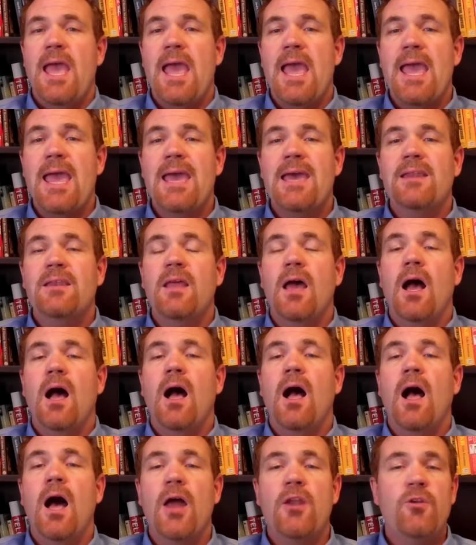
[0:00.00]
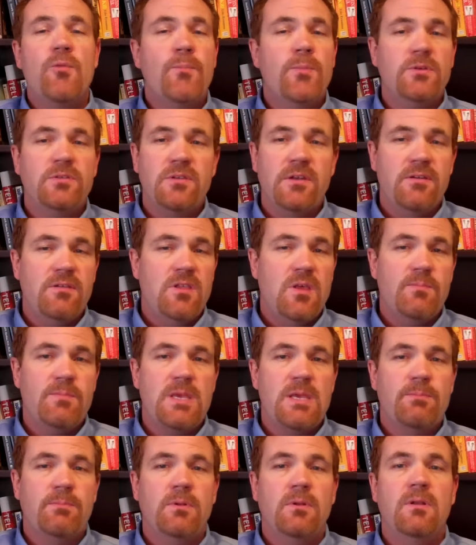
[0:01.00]
and 100% of the
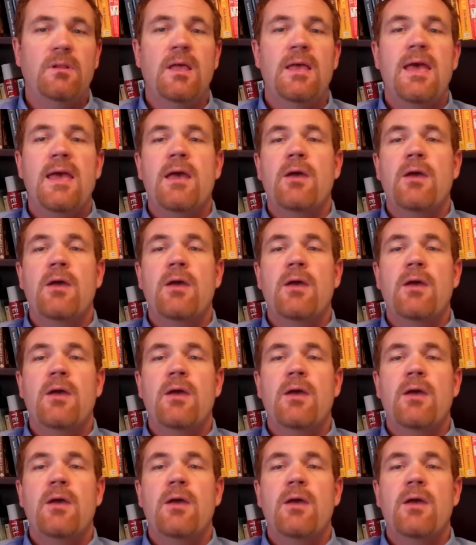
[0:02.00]
people